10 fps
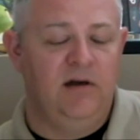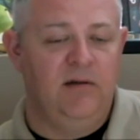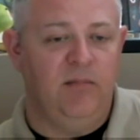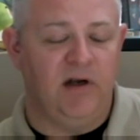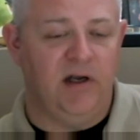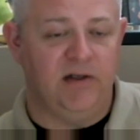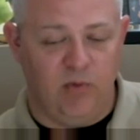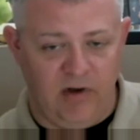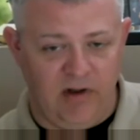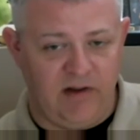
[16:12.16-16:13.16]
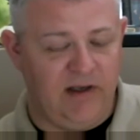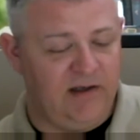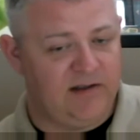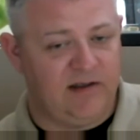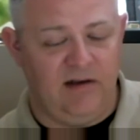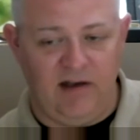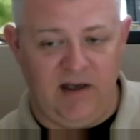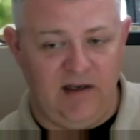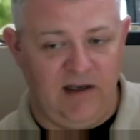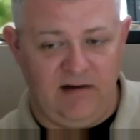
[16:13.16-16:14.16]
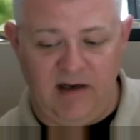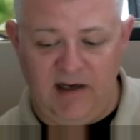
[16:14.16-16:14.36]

Because one of the things that